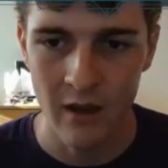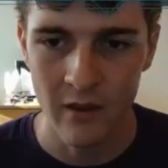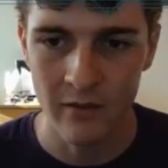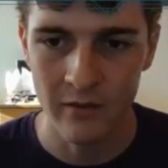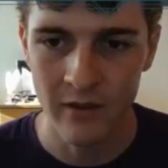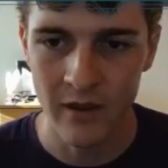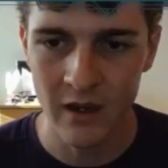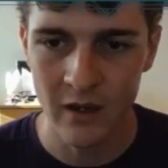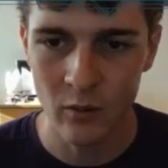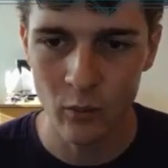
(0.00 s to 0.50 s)

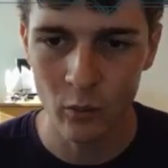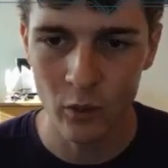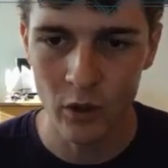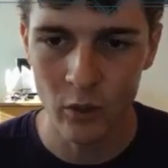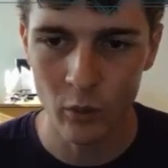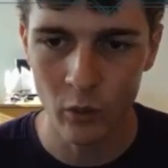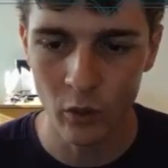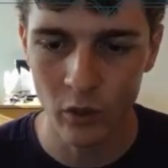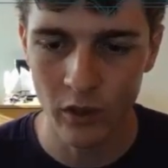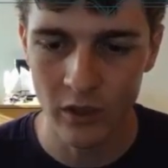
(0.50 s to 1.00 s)
Then we
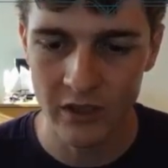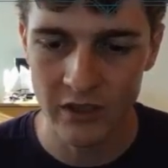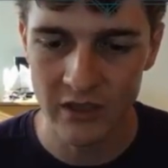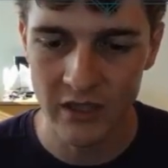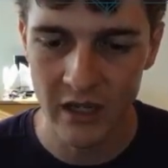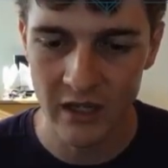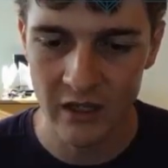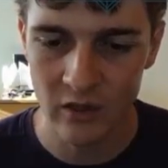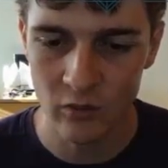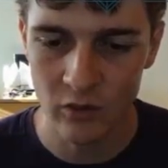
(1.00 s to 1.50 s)
will
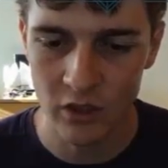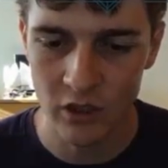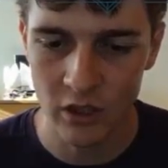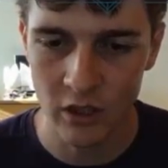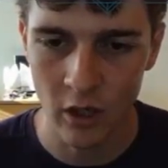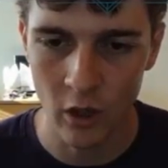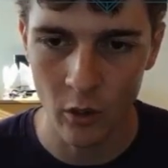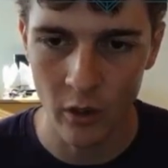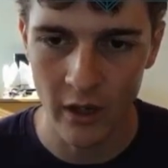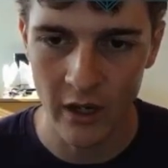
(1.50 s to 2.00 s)
continue to
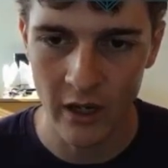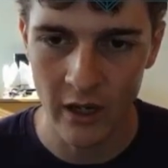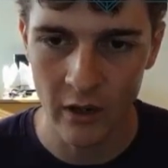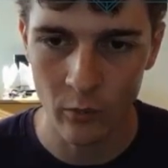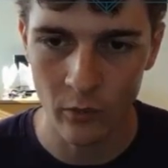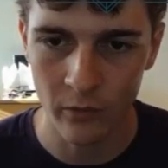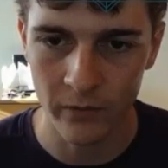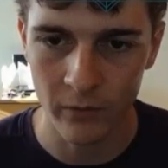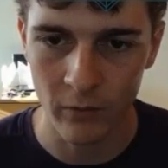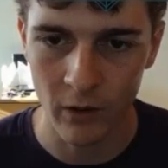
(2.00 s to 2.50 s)
go in
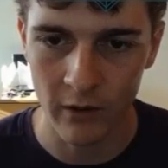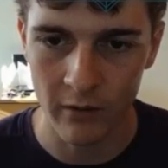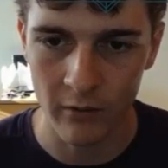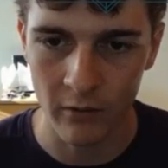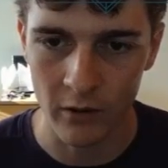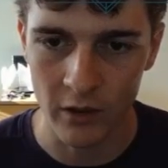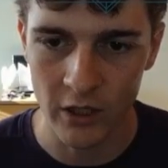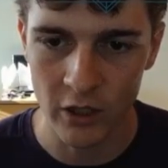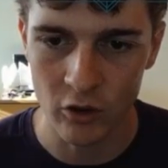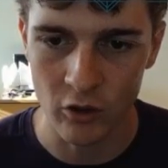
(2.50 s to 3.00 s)
with the rest
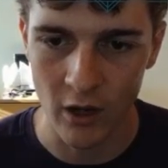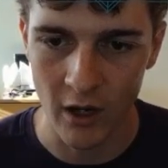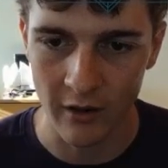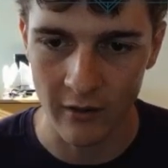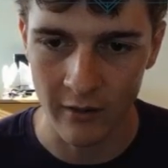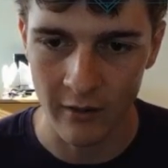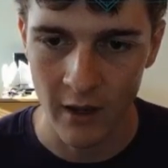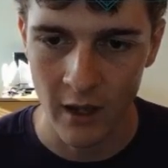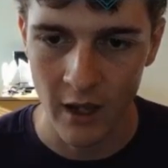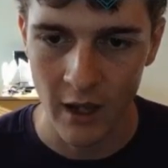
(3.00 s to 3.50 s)
of our
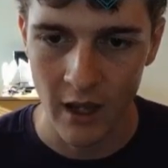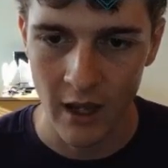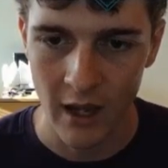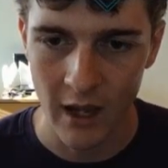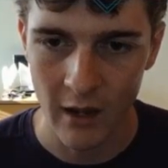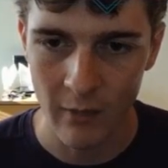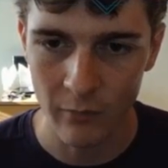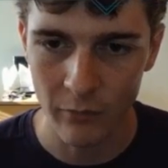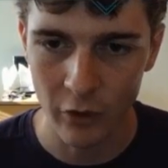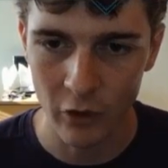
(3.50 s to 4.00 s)
E-Drags.
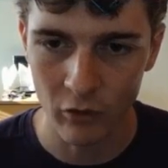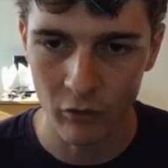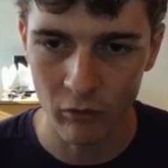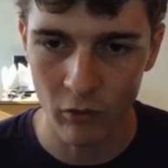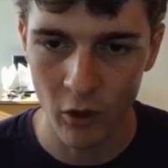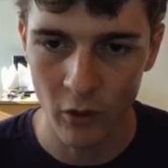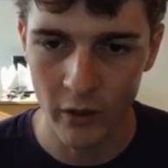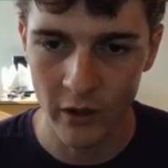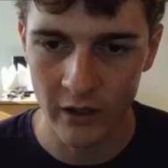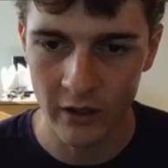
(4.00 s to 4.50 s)
I'm
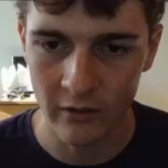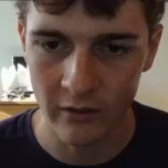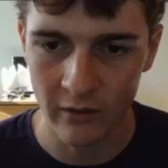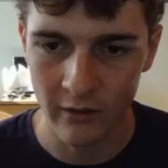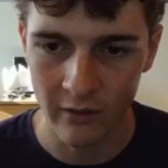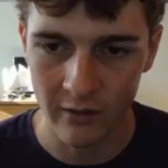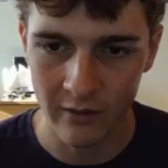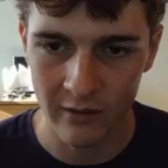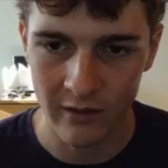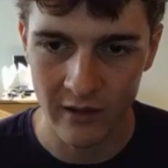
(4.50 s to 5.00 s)
throwing
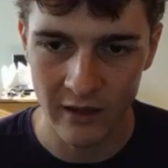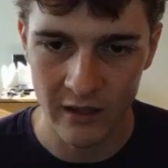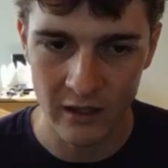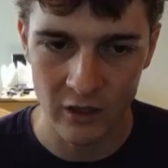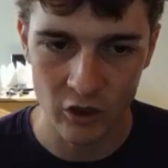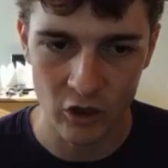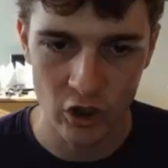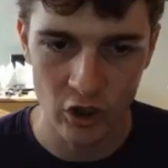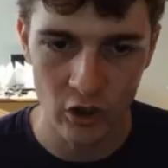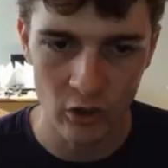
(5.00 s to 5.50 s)
this
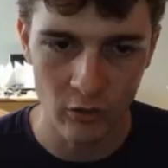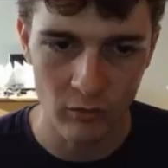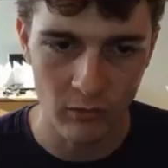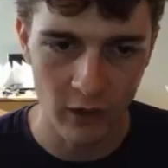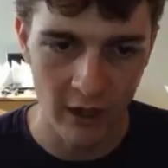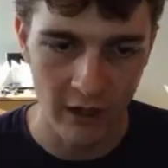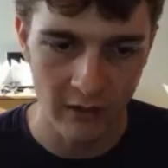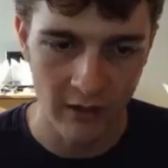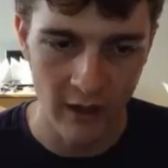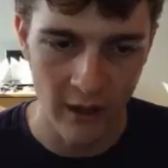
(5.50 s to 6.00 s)
Seeking Shield
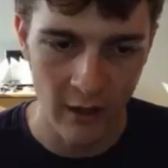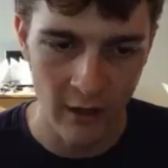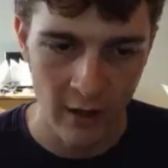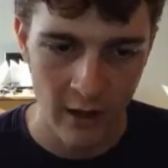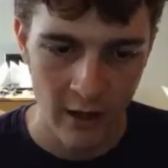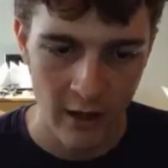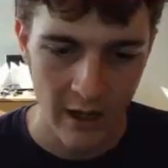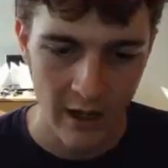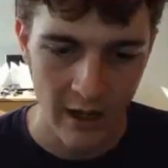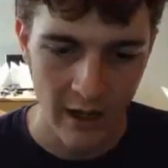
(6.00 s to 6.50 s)
right there.
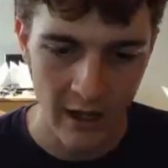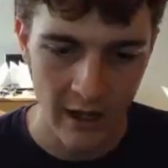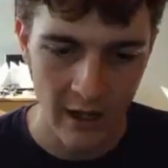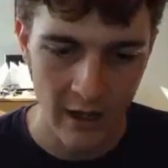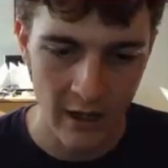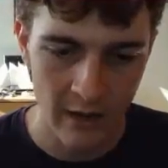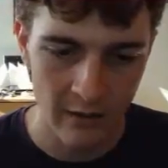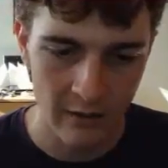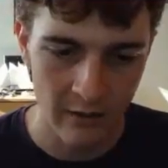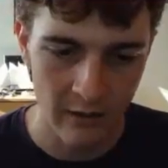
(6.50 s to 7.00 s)

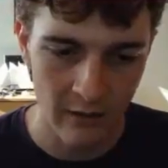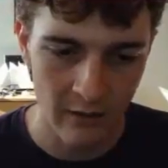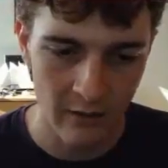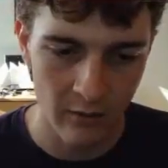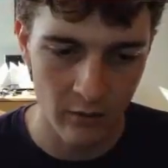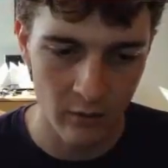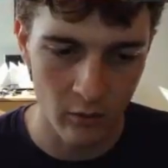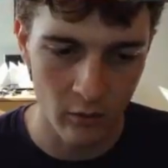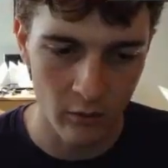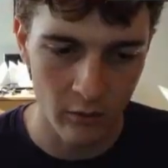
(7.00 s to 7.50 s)
And
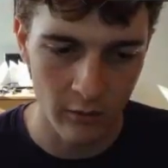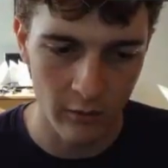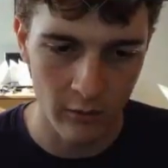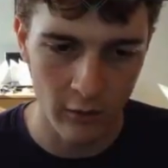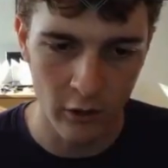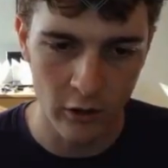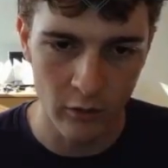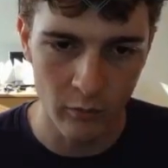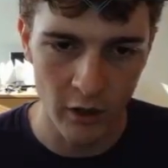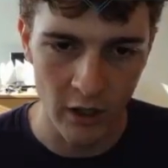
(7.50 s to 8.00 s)
this looks
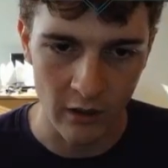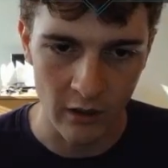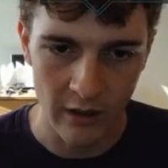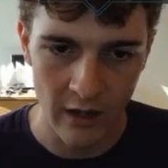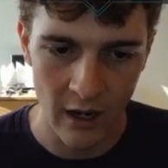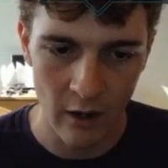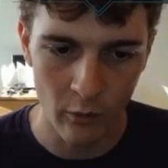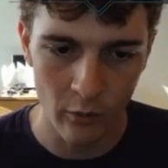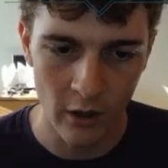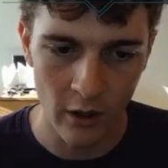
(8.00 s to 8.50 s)
good to me.
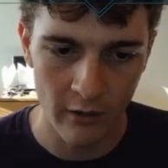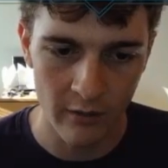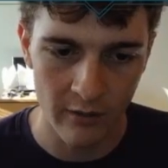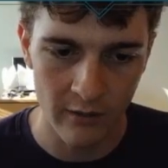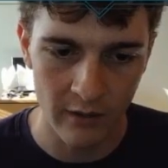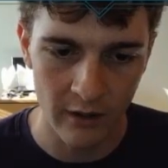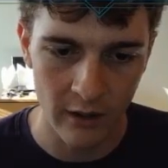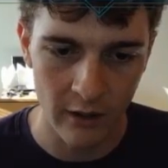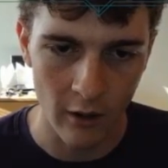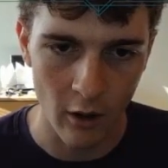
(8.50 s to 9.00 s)
Now we are
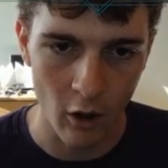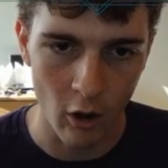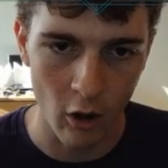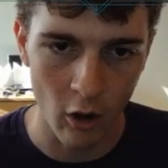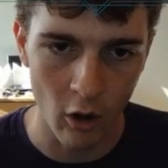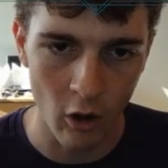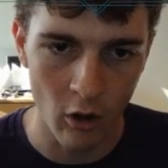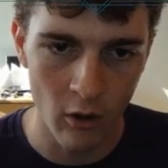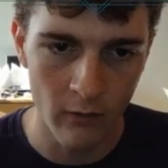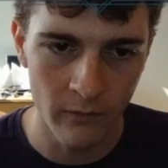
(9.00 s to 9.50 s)
sending in
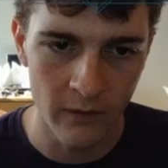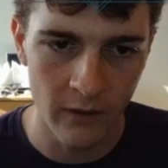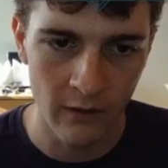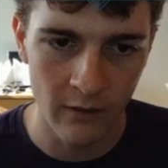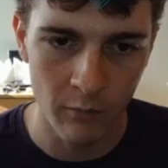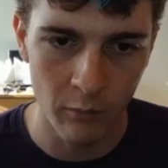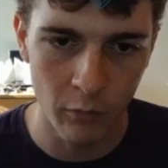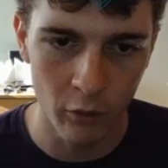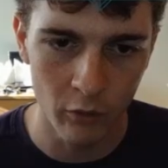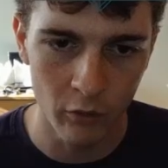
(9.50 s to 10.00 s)
all of
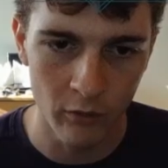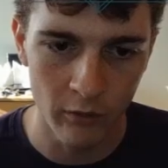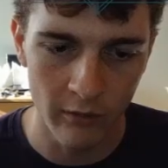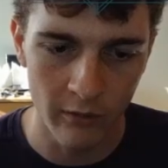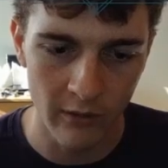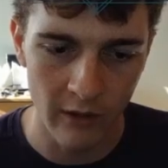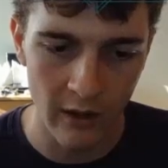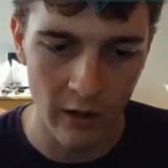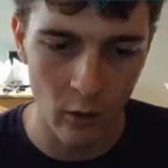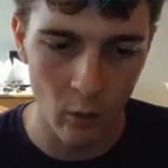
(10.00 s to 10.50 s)
these
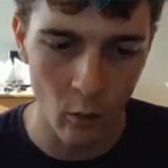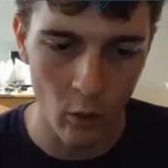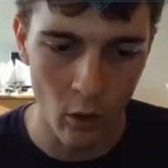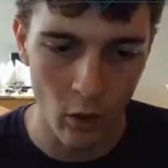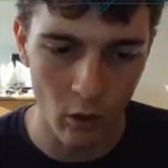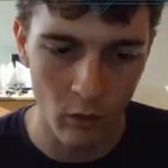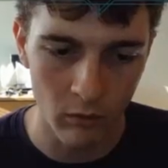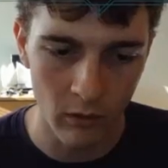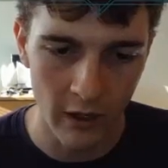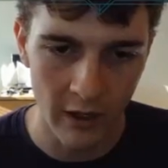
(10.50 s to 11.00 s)
balloons in a
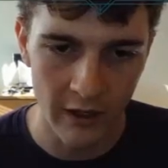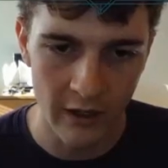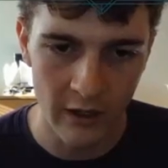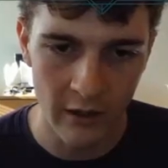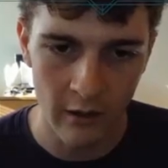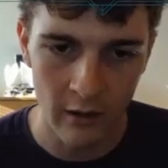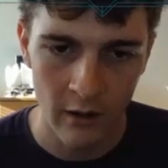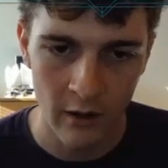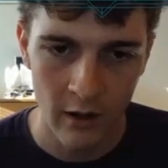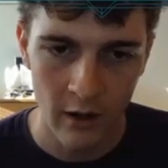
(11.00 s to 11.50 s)
wall right
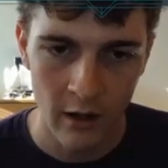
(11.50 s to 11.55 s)
here.